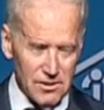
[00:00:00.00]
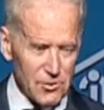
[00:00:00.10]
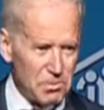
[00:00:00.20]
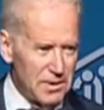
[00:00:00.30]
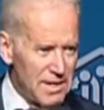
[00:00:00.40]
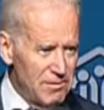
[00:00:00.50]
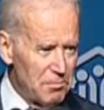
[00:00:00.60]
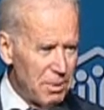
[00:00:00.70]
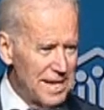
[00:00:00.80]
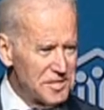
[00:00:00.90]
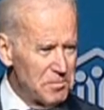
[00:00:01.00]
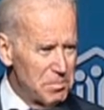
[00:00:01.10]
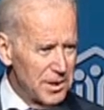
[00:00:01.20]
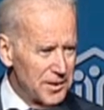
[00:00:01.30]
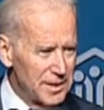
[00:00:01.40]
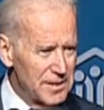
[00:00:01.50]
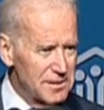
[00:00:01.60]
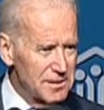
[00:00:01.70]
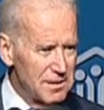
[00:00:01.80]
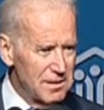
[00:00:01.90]
You believe in possibilities.
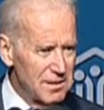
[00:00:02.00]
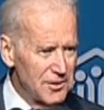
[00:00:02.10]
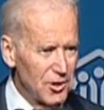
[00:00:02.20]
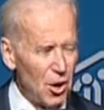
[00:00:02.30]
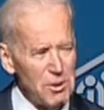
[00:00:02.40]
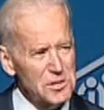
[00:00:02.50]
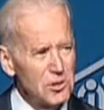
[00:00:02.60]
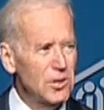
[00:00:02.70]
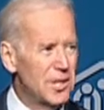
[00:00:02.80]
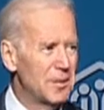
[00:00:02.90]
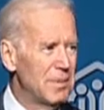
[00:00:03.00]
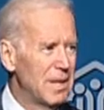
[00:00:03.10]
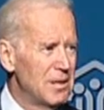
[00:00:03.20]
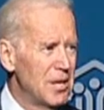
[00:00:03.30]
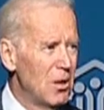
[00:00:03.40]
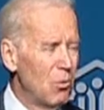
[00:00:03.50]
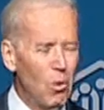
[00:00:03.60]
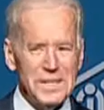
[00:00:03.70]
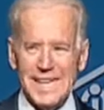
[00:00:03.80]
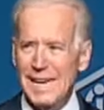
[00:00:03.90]
You're always looking about
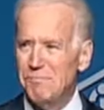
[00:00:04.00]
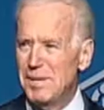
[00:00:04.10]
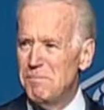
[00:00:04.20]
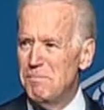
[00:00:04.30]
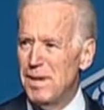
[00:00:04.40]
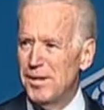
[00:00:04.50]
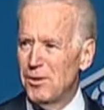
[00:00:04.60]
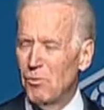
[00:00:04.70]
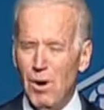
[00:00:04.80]
what can be better.